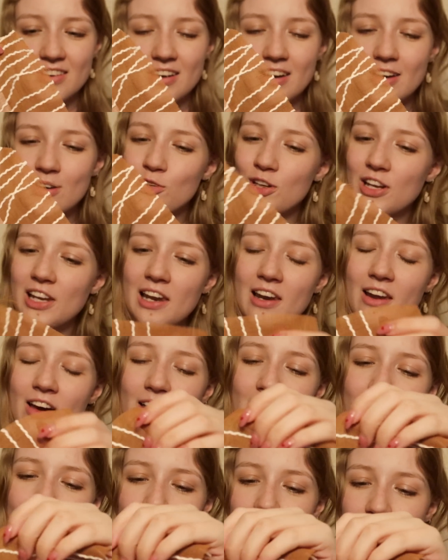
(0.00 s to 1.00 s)
I really
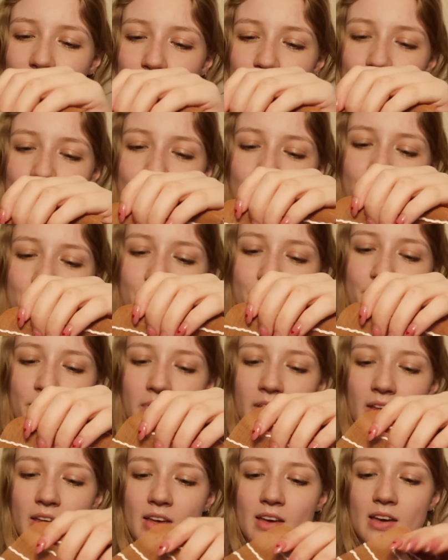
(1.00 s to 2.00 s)
like
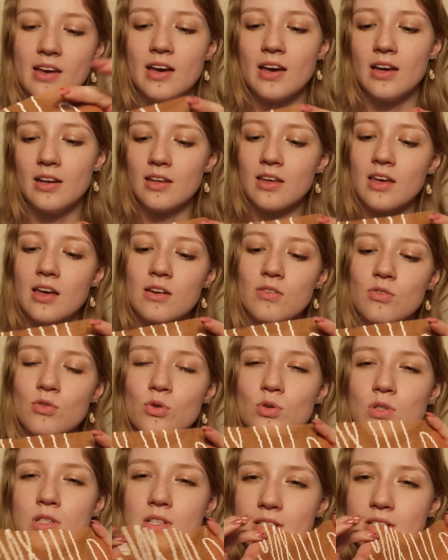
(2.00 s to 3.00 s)
it. And again, of
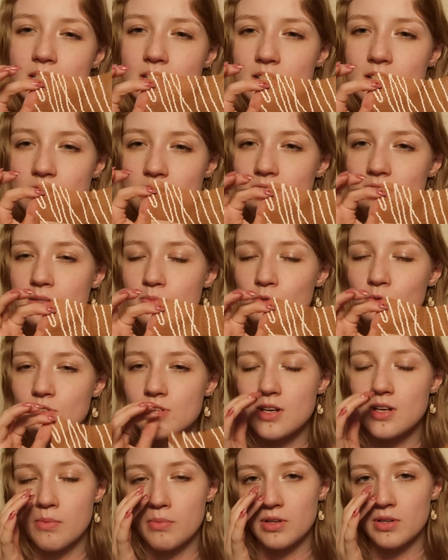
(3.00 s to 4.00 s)
course, this is just a small
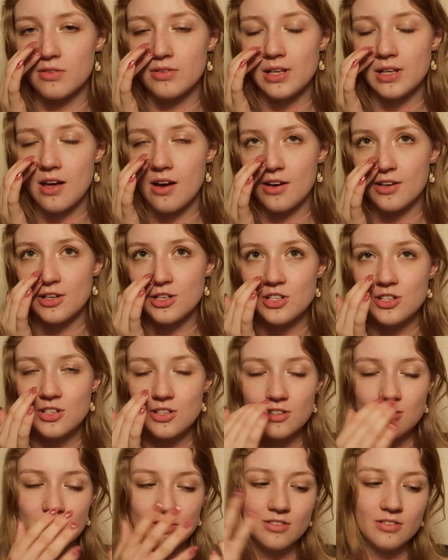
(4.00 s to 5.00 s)
sample of a
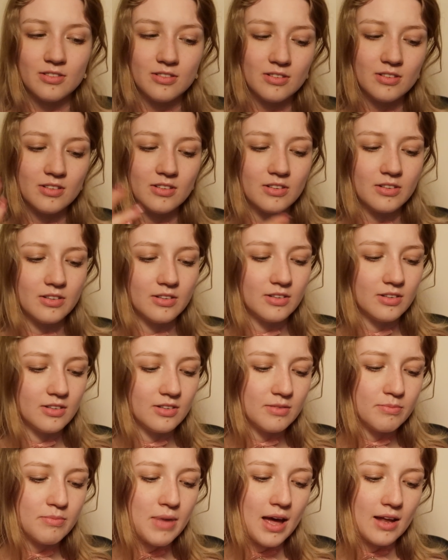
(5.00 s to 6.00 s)
large
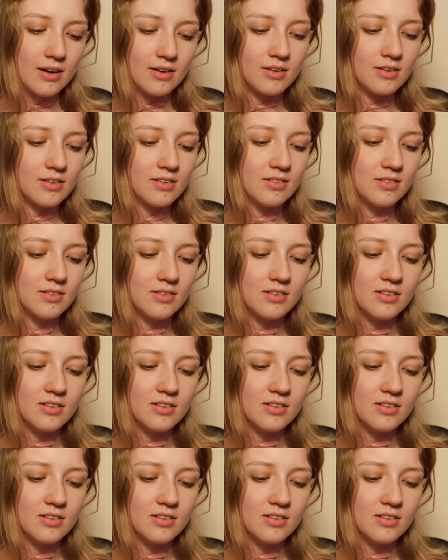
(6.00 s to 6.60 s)
pattern,